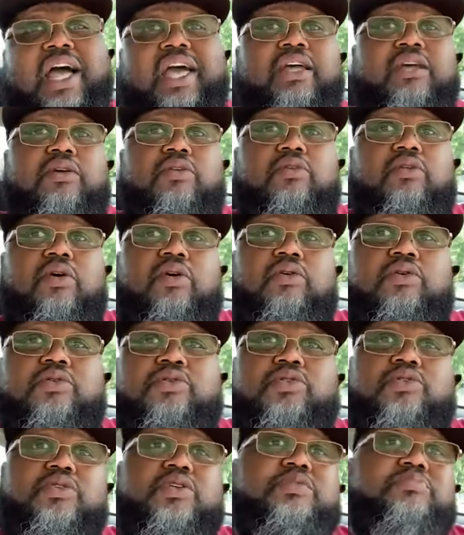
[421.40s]
ain't gonna
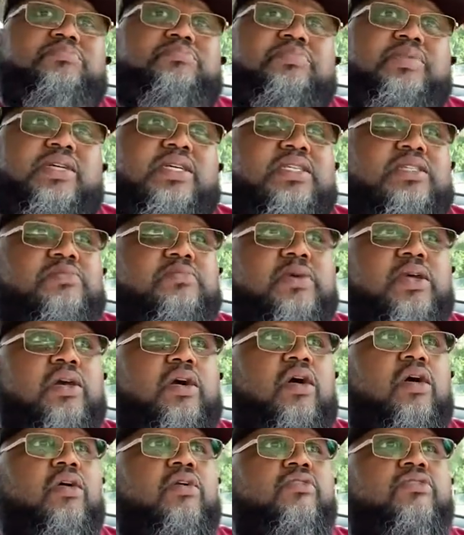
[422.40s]
hold you. It pissed me
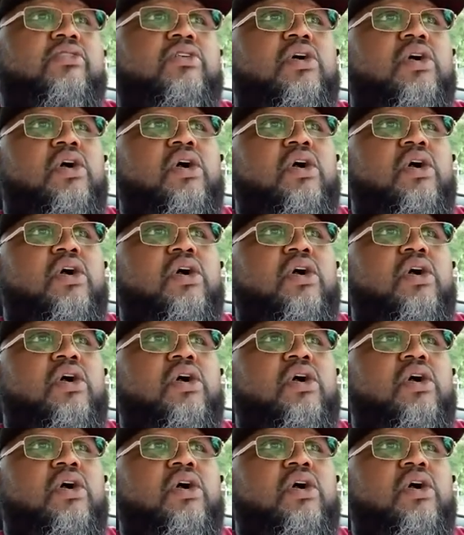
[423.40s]
off